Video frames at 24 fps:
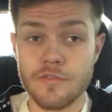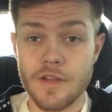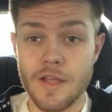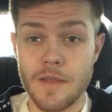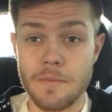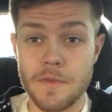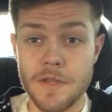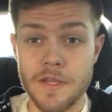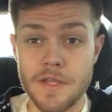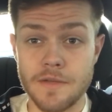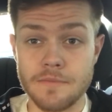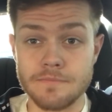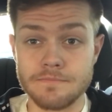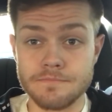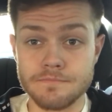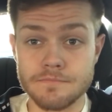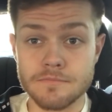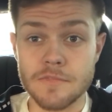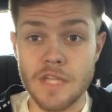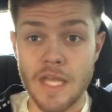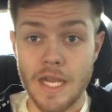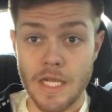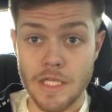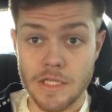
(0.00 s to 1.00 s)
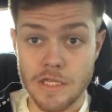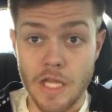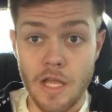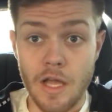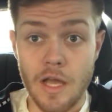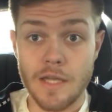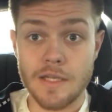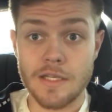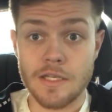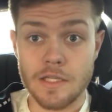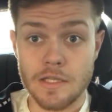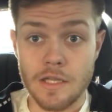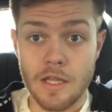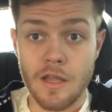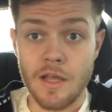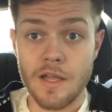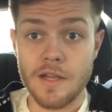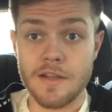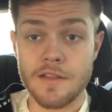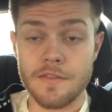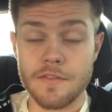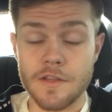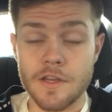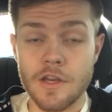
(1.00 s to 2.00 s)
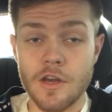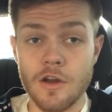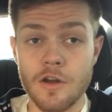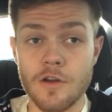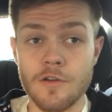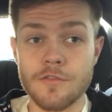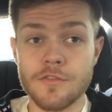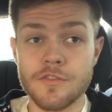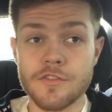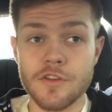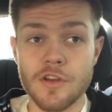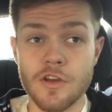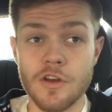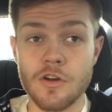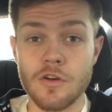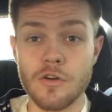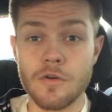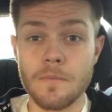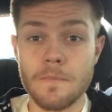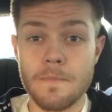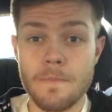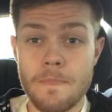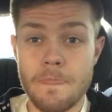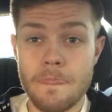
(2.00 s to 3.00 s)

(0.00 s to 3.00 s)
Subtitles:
I mean, like a lot in the curve. So